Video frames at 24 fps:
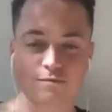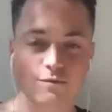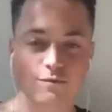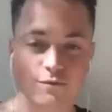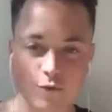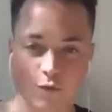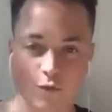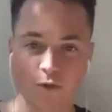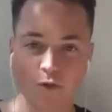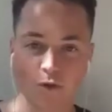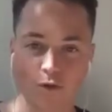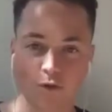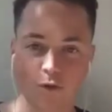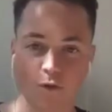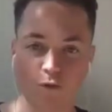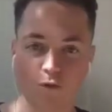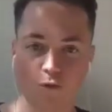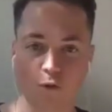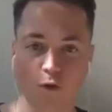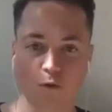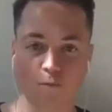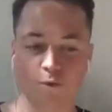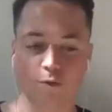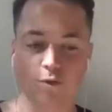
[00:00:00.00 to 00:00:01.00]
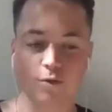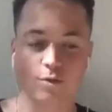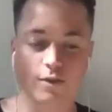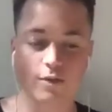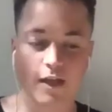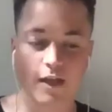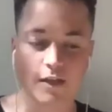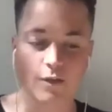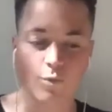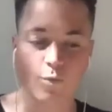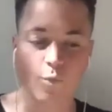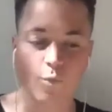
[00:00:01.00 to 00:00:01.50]
quote unquote normal,
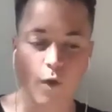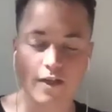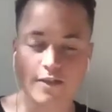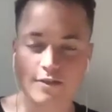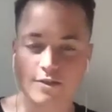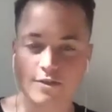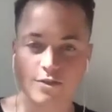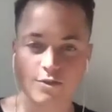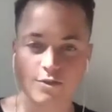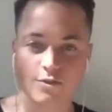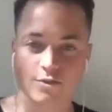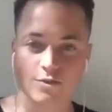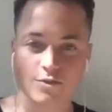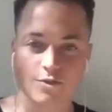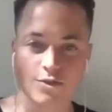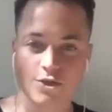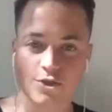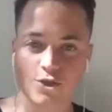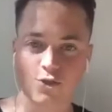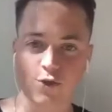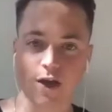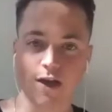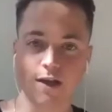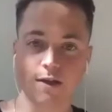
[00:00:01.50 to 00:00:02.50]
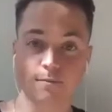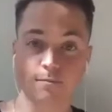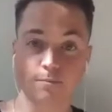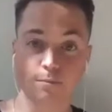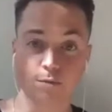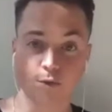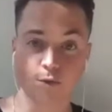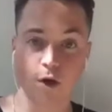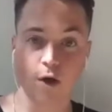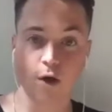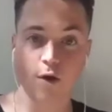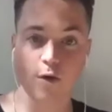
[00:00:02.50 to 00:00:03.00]
like white dude, straight
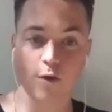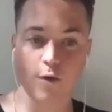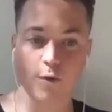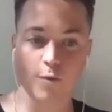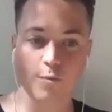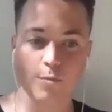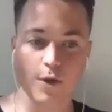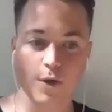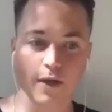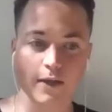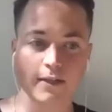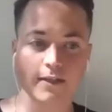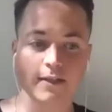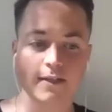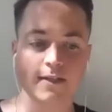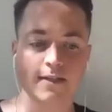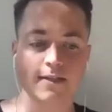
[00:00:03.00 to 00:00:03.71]
bro. But